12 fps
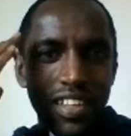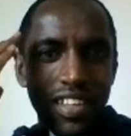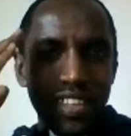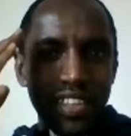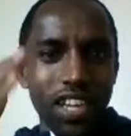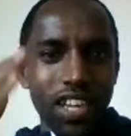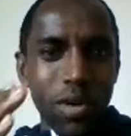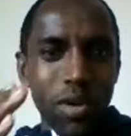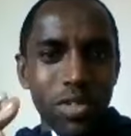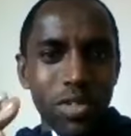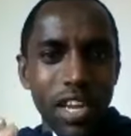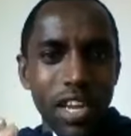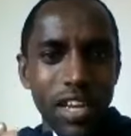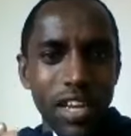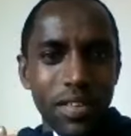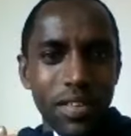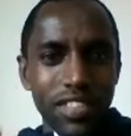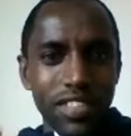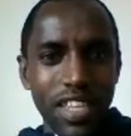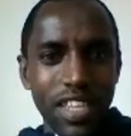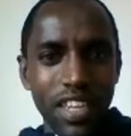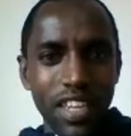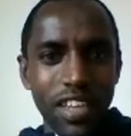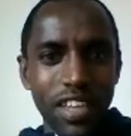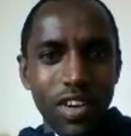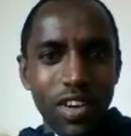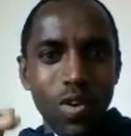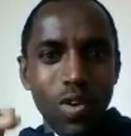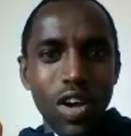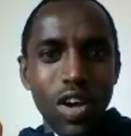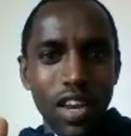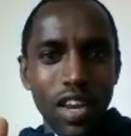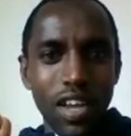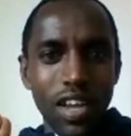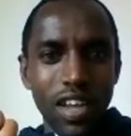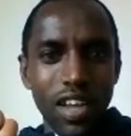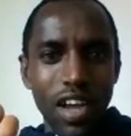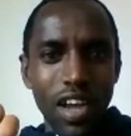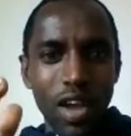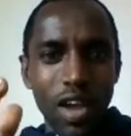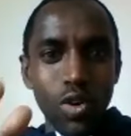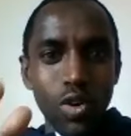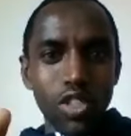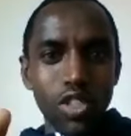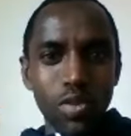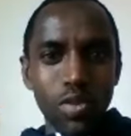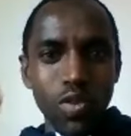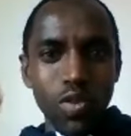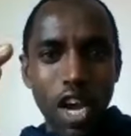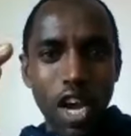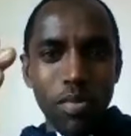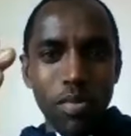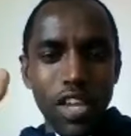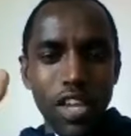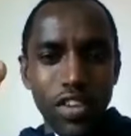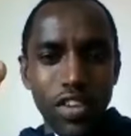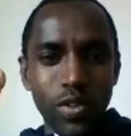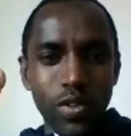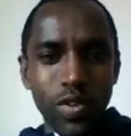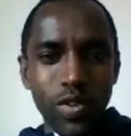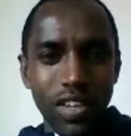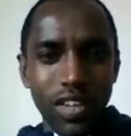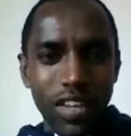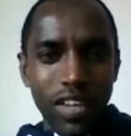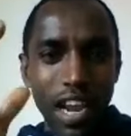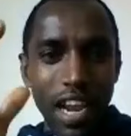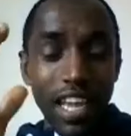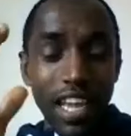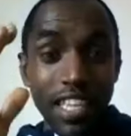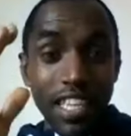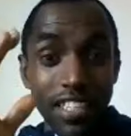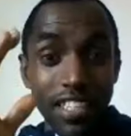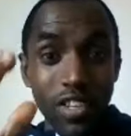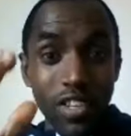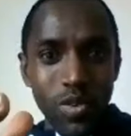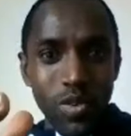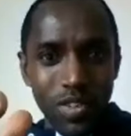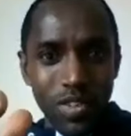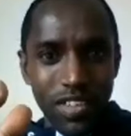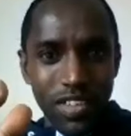Think about Allah, saying, oh Allah, I worship you, I believe in you, like I see you,